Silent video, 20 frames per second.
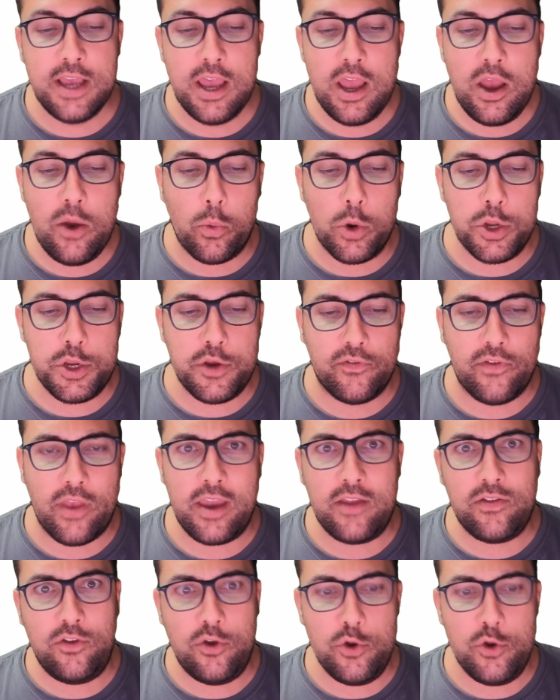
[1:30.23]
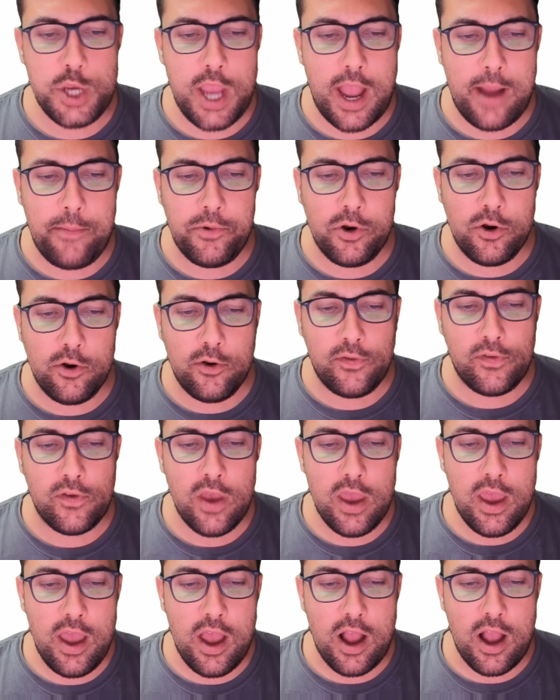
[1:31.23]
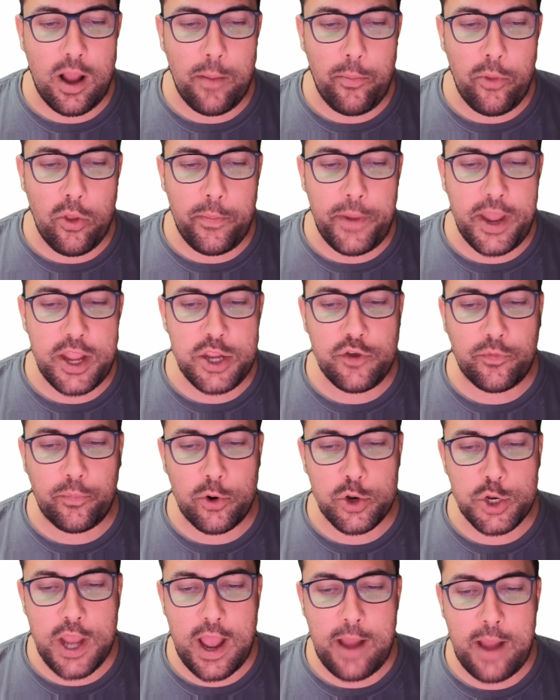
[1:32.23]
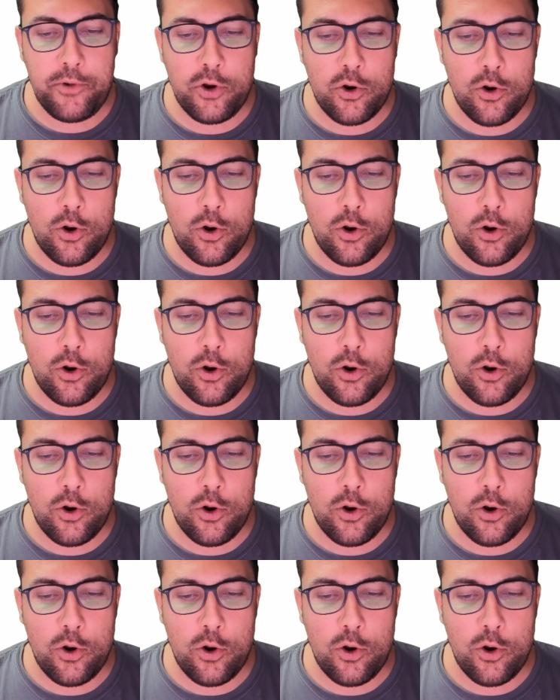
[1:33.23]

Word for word: which is like two chapters, a couple of pages per chapter,